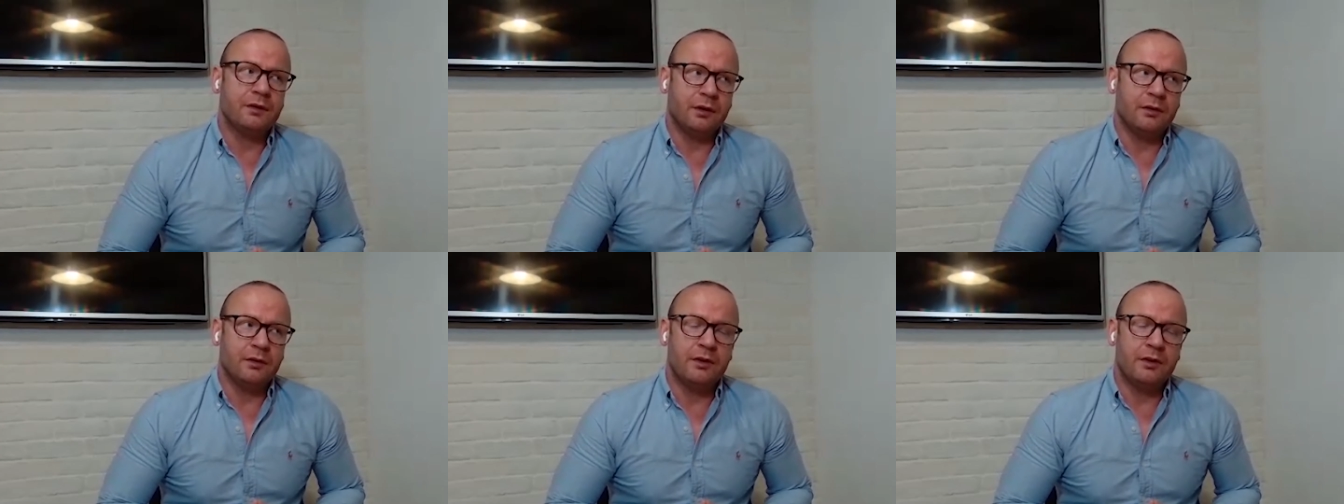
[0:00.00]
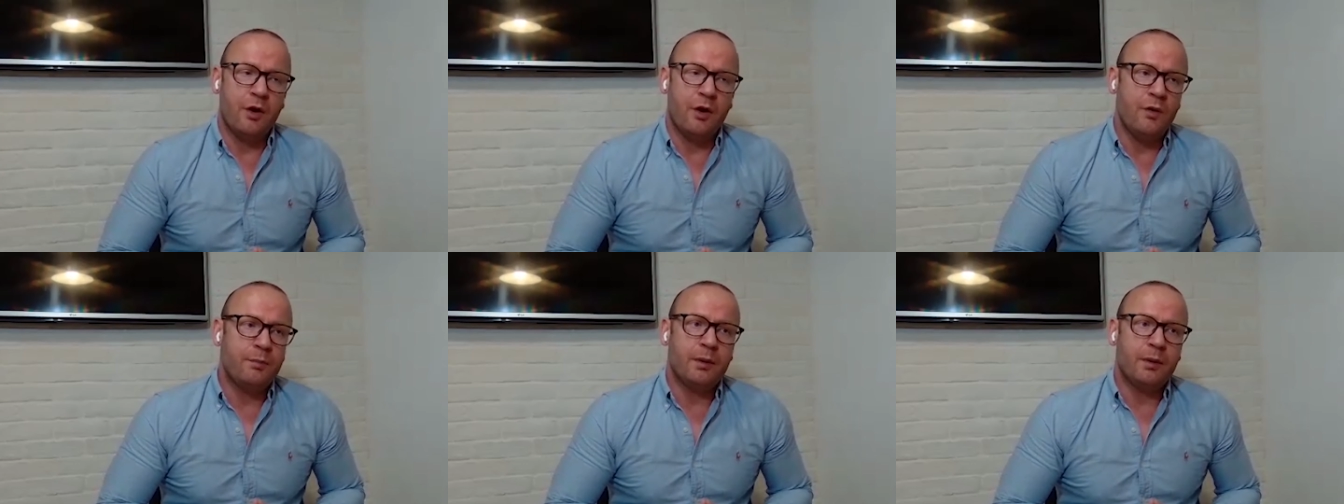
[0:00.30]

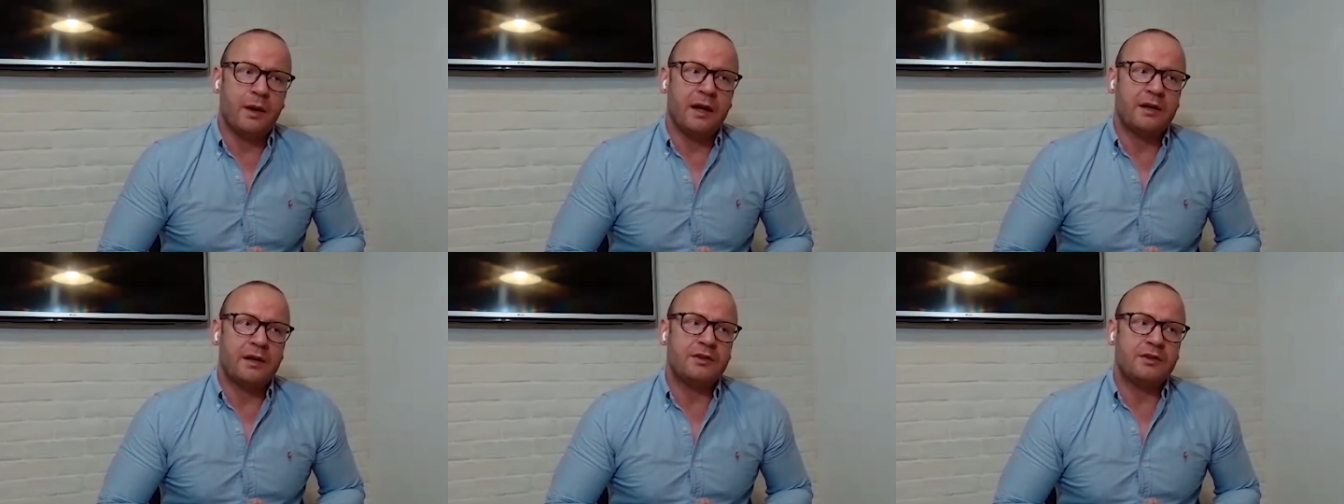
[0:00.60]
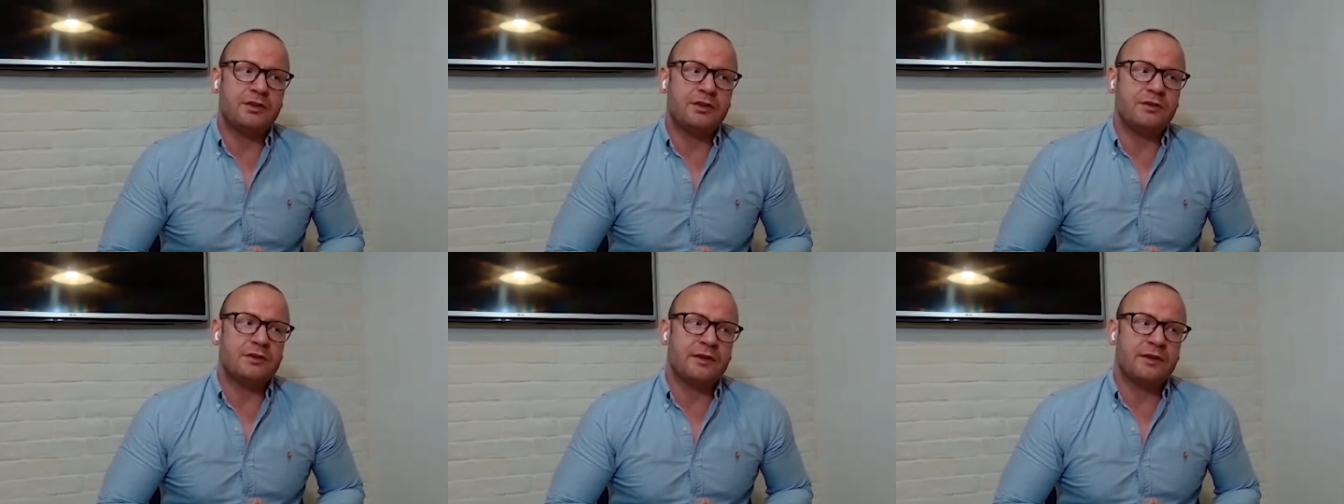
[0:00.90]
no
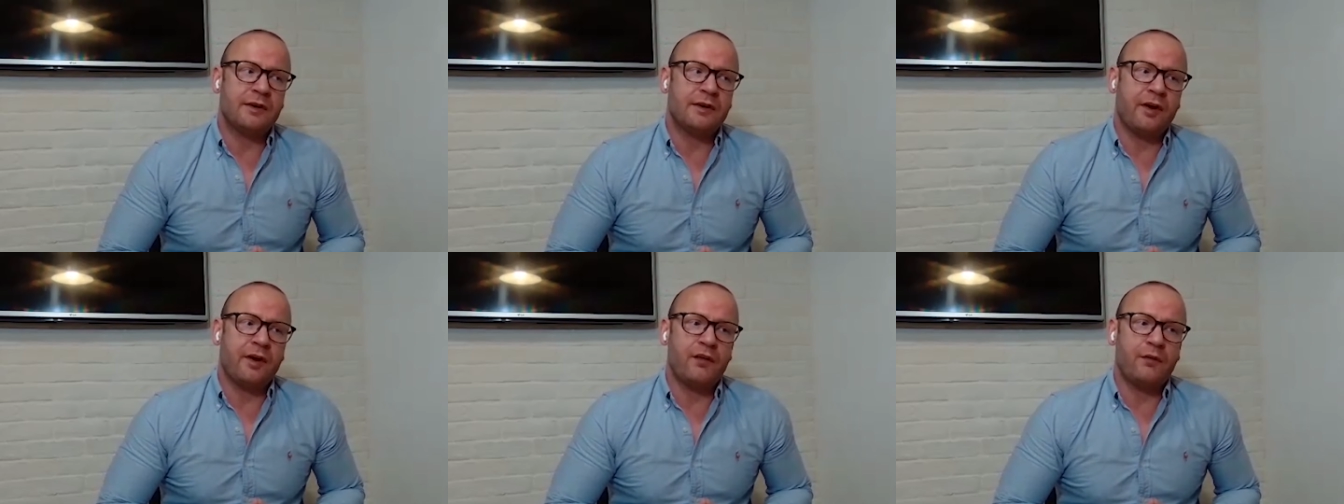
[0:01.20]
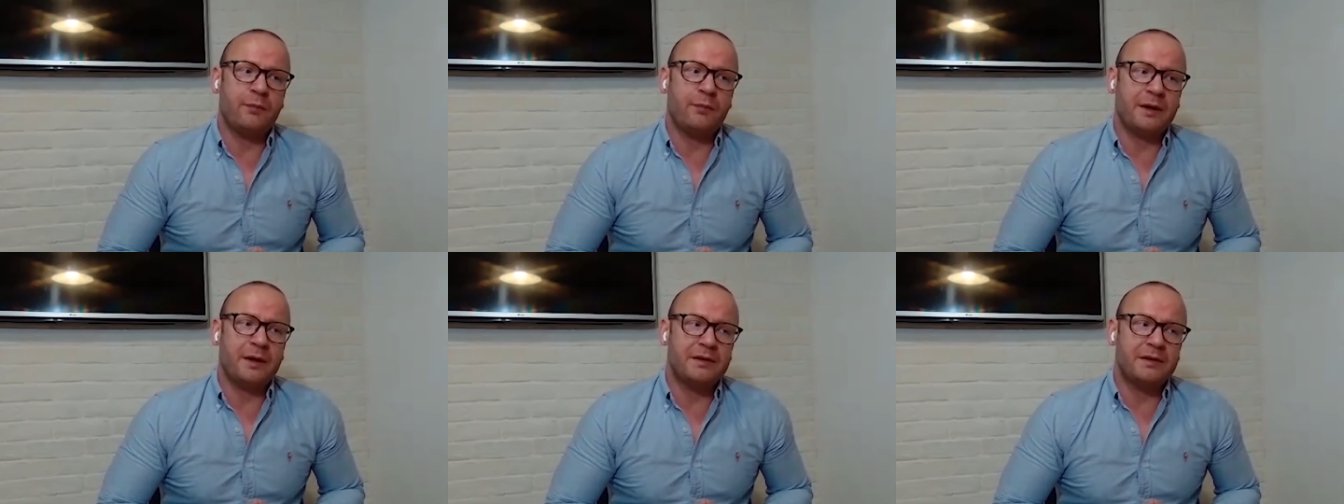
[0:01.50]
brand should start
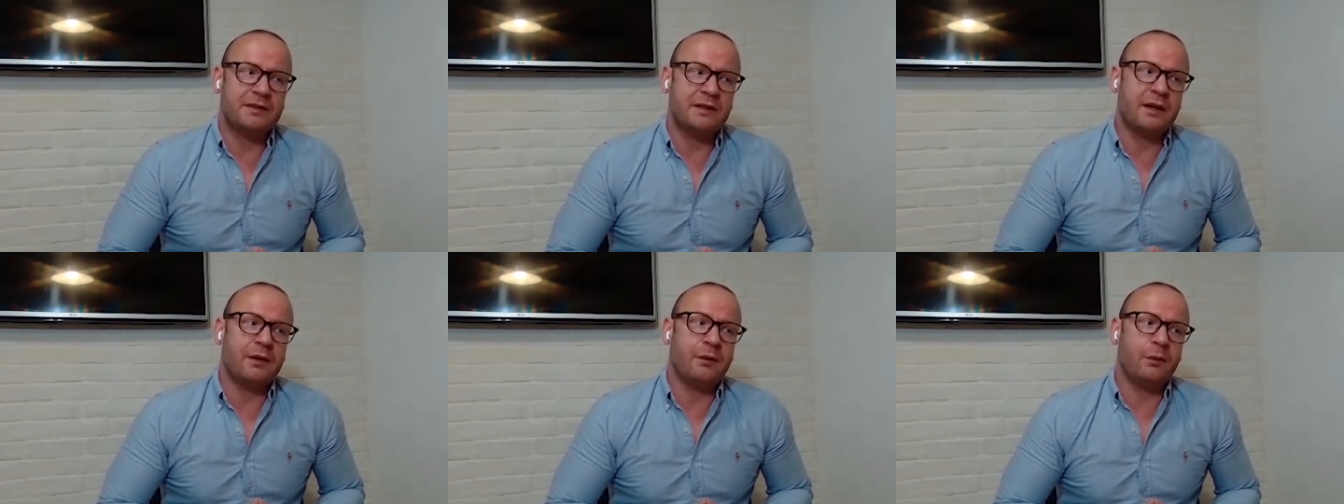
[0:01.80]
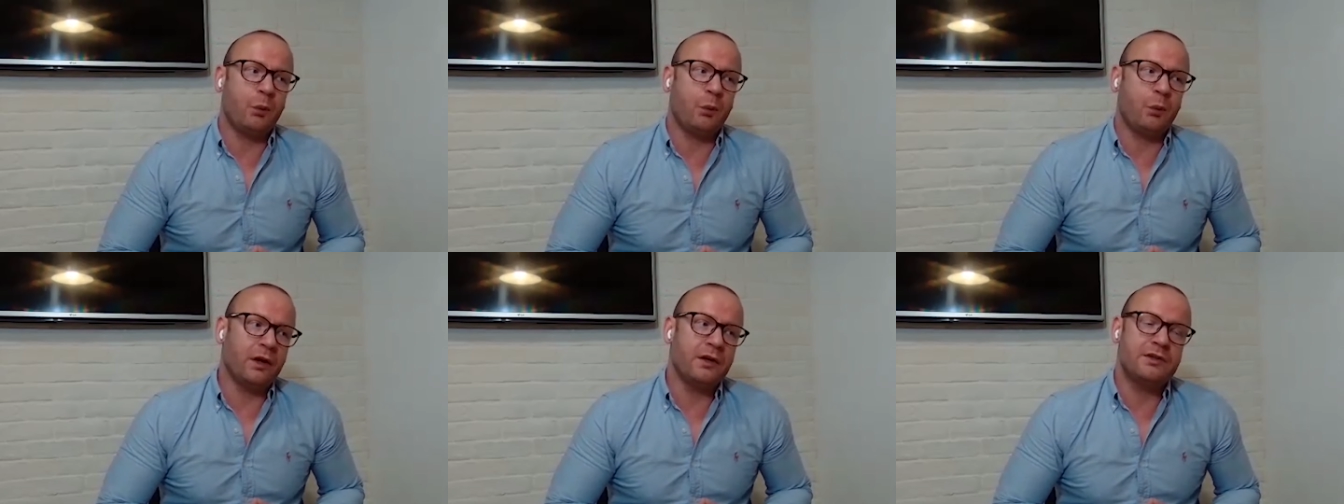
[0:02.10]
off by
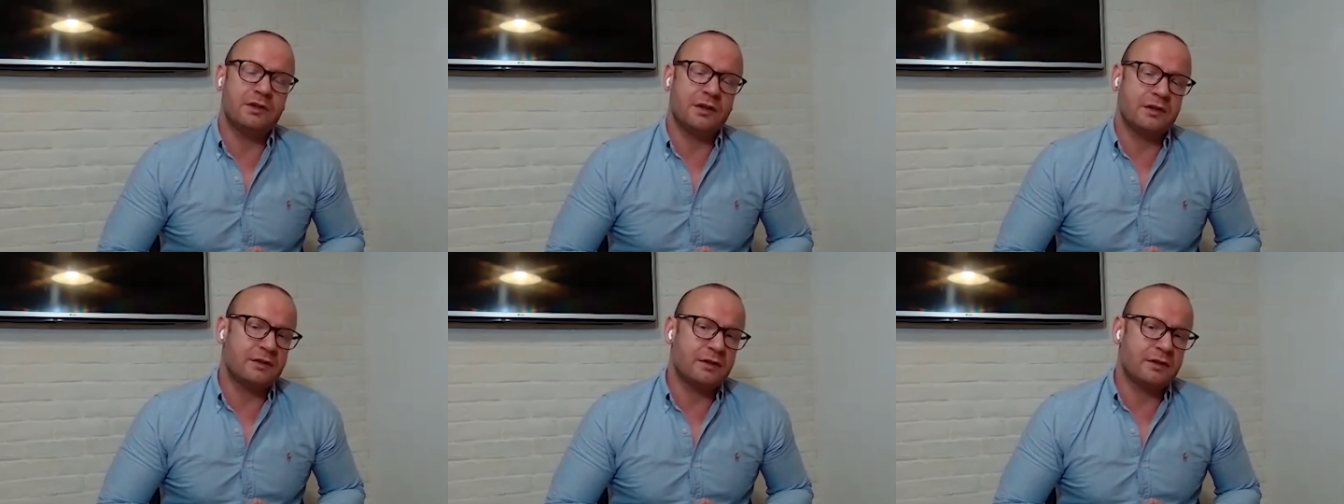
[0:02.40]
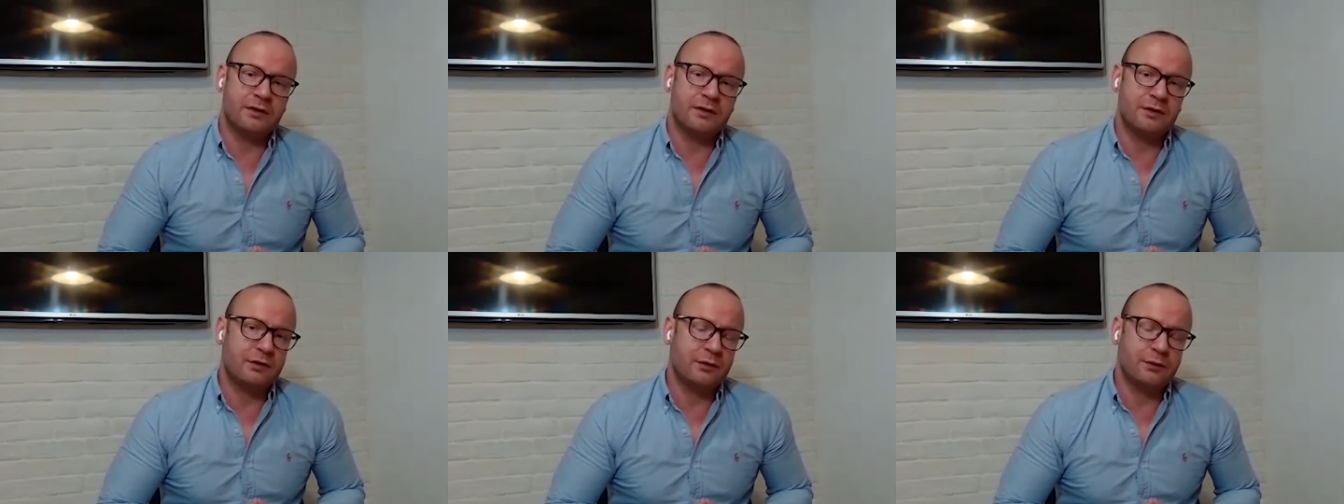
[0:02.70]
saying we're
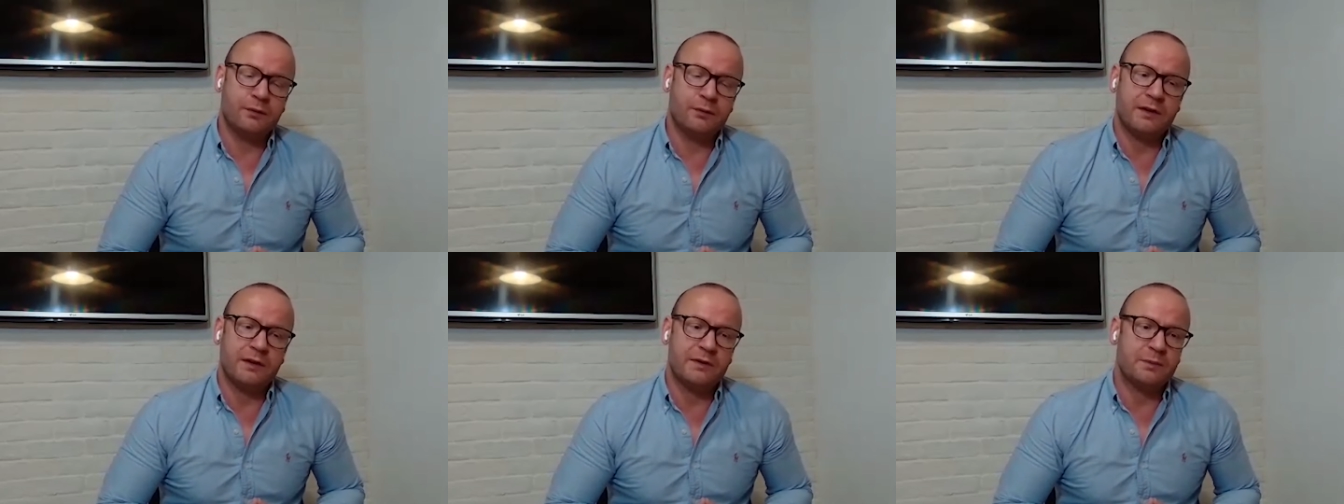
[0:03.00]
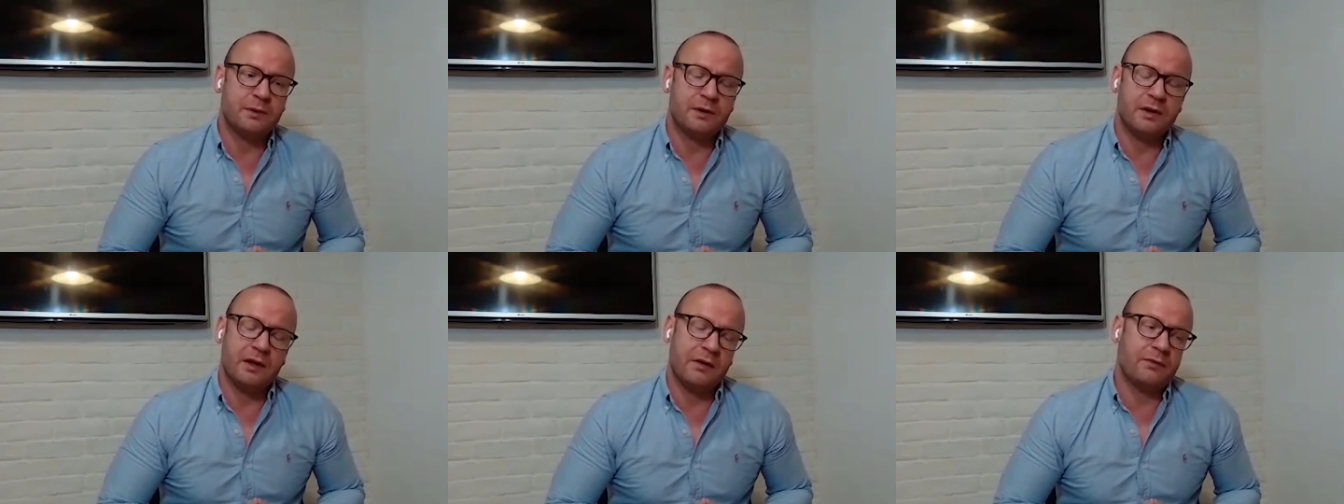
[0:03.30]
just going to do
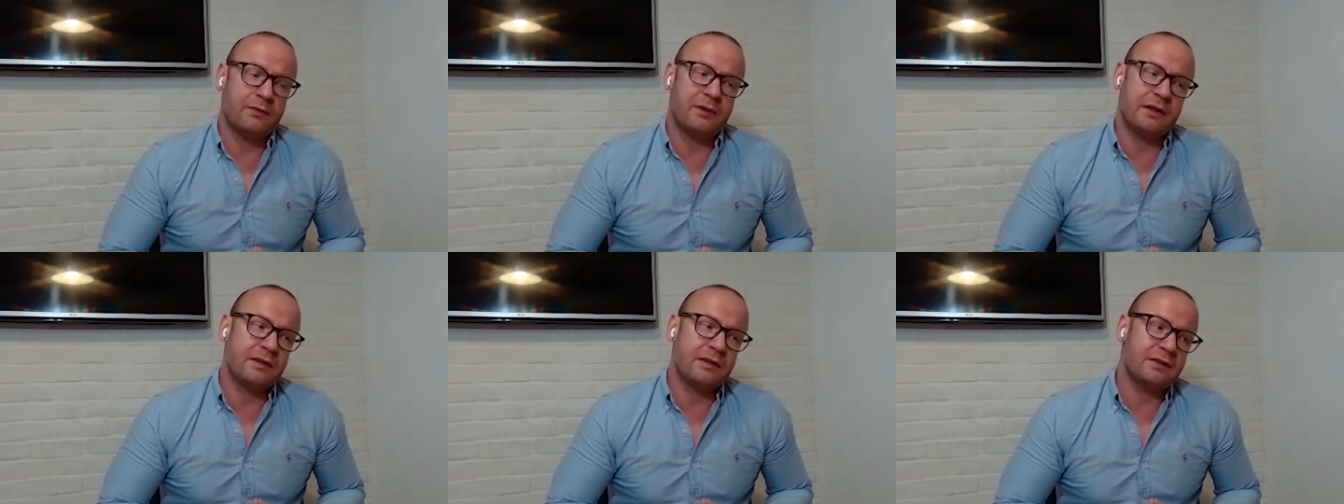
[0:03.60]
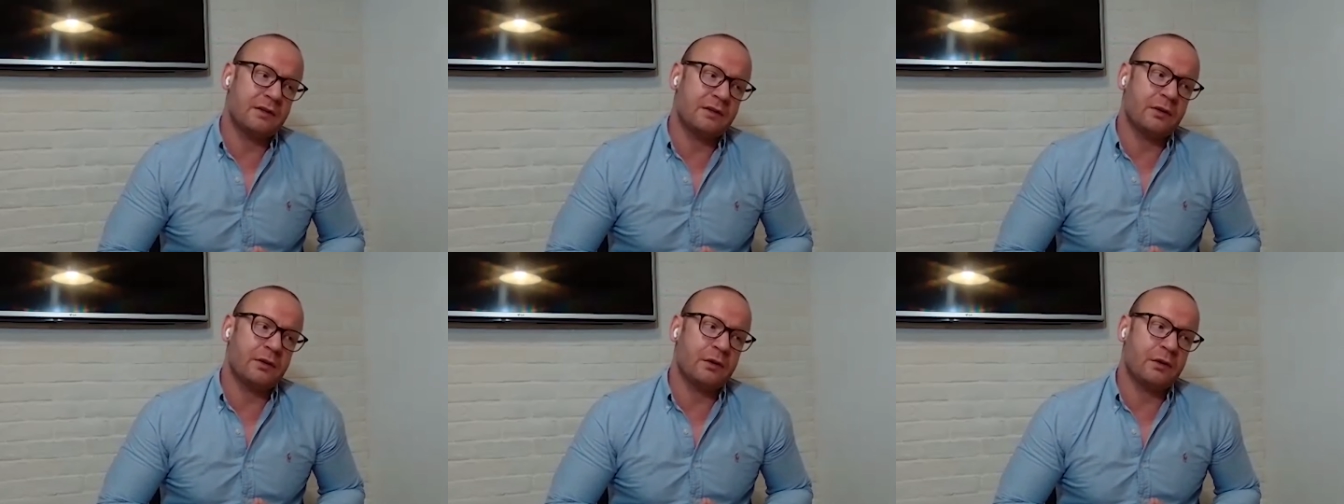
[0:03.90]
Facebook advertising,